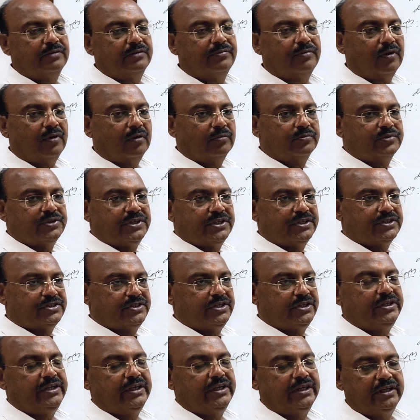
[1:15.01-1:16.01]
from 60
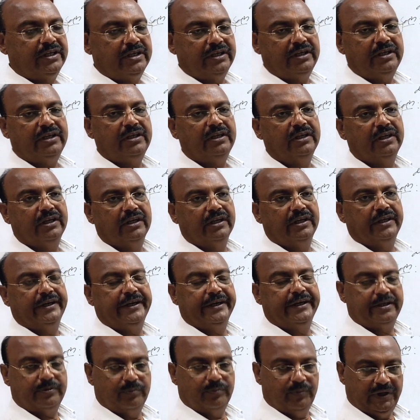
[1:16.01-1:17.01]
degree,
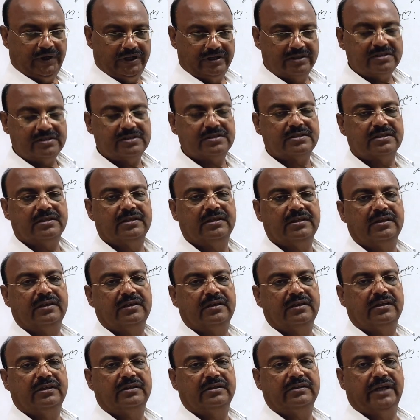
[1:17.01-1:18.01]
it means
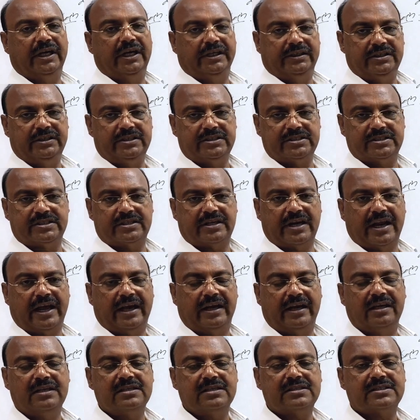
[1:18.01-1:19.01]
that is
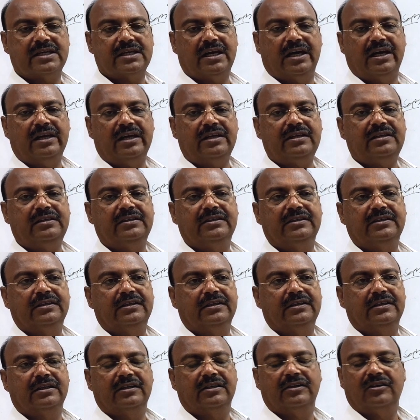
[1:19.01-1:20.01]
triangles are
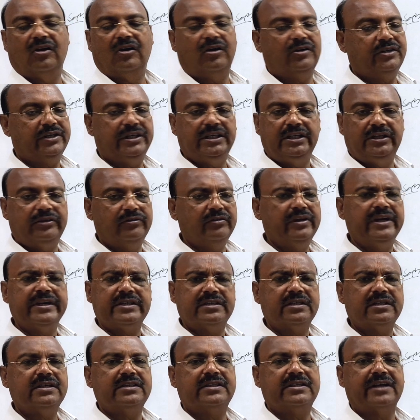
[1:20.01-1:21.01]
not
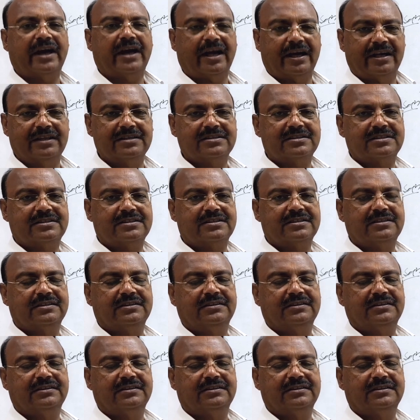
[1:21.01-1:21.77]
equilateral triangles,